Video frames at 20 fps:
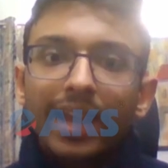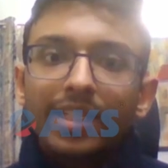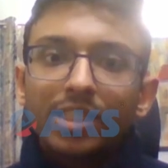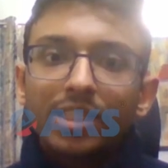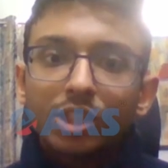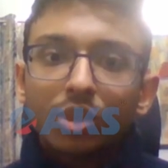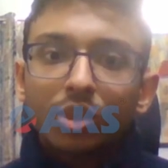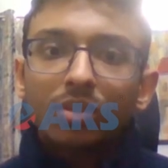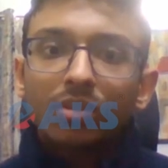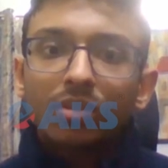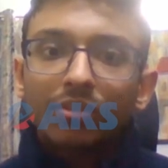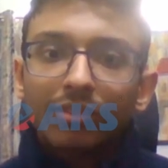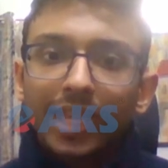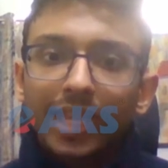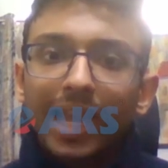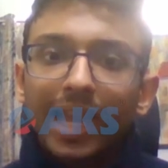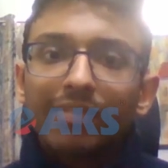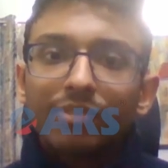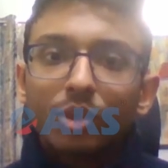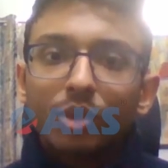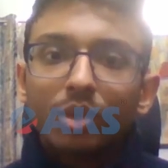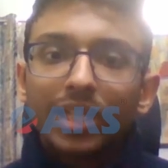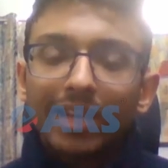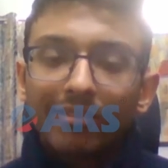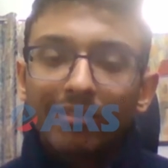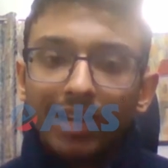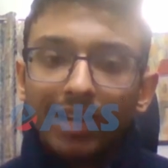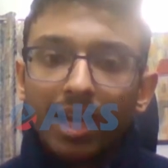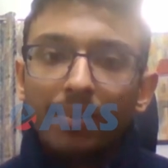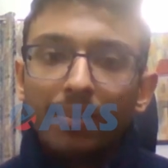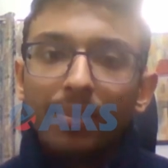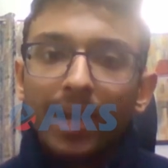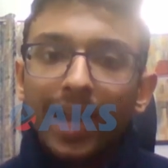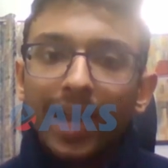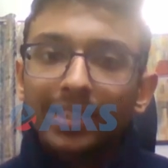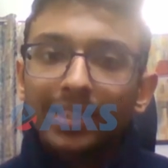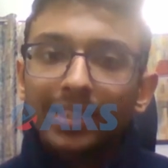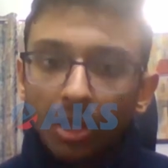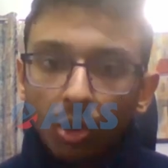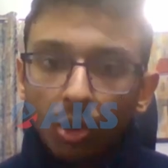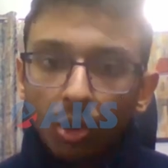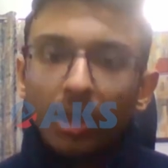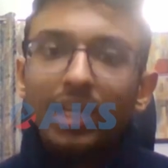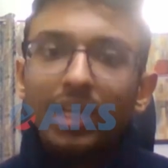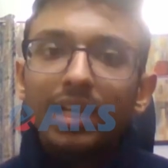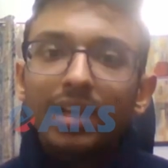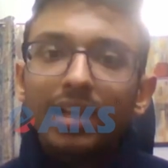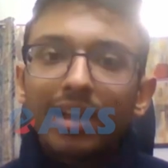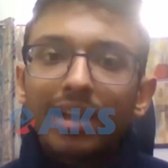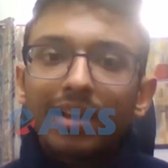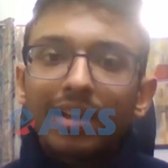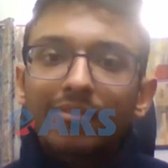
and so we have to develop as a whole.